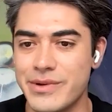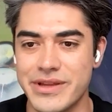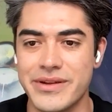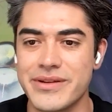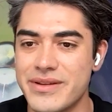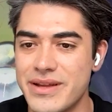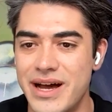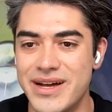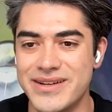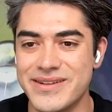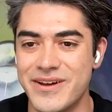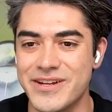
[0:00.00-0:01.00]
with it
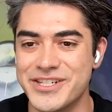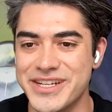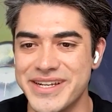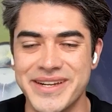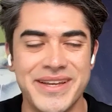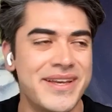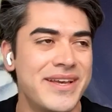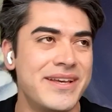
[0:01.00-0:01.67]
on chain.